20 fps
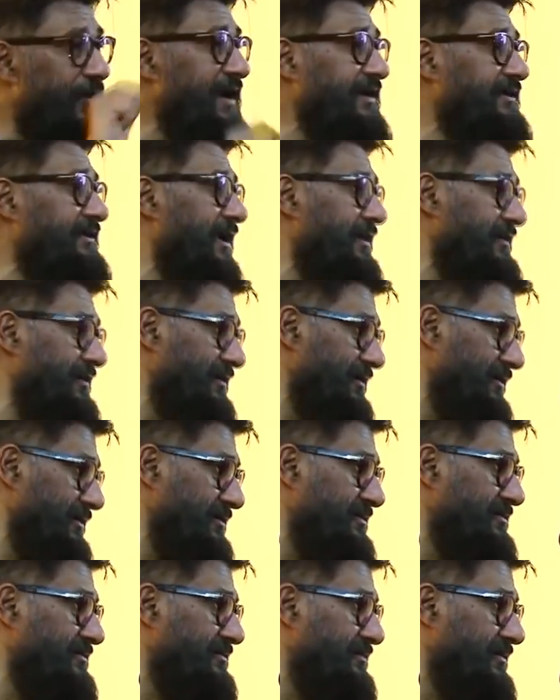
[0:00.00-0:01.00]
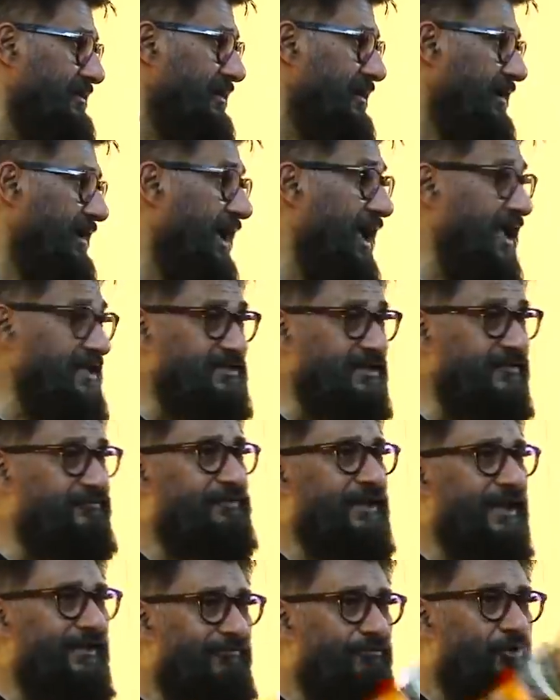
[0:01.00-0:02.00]
terrorists as if
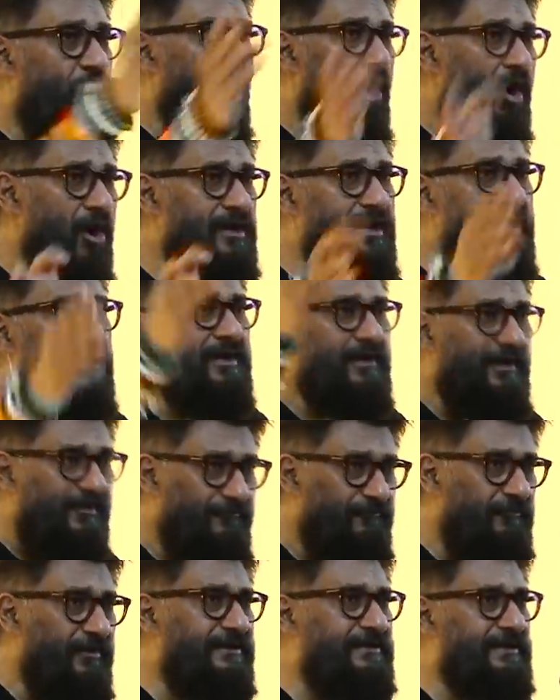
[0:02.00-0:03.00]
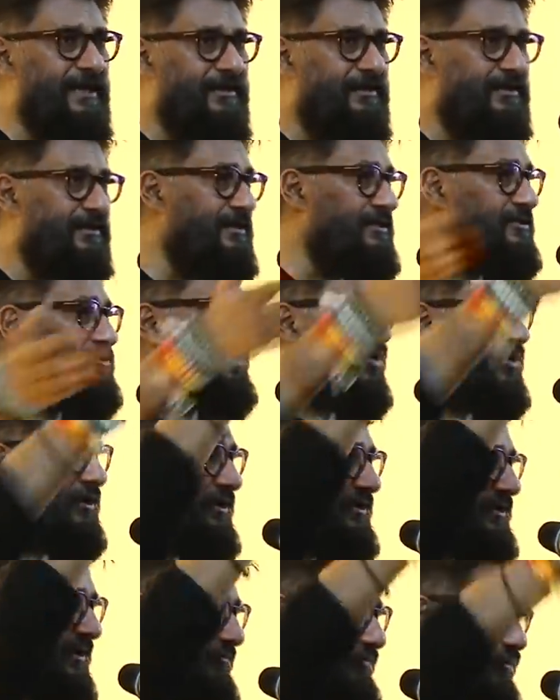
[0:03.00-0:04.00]
they have gone and lived with terrorists or
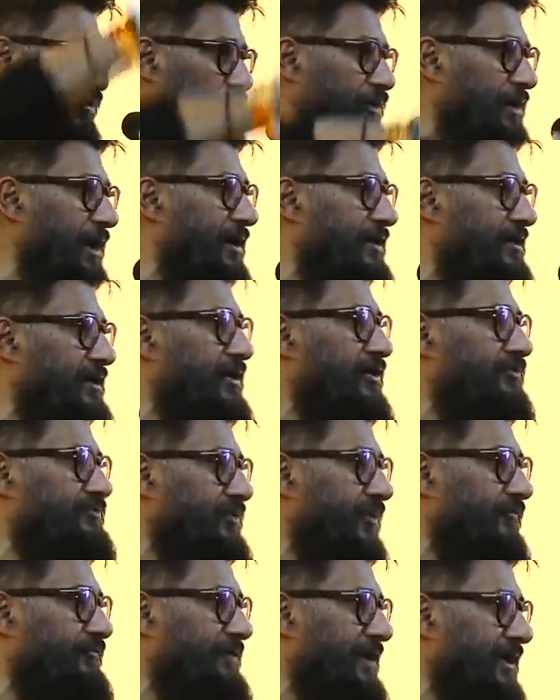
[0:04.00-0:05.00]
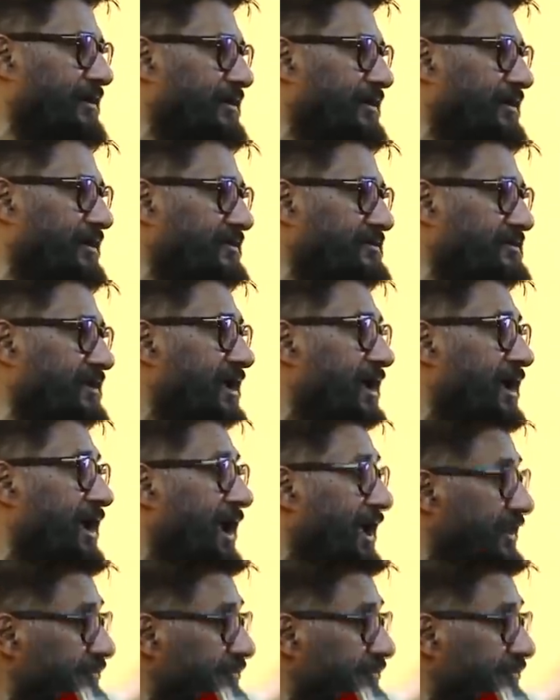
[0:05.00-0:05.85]
interviewed hundreds of terrorists and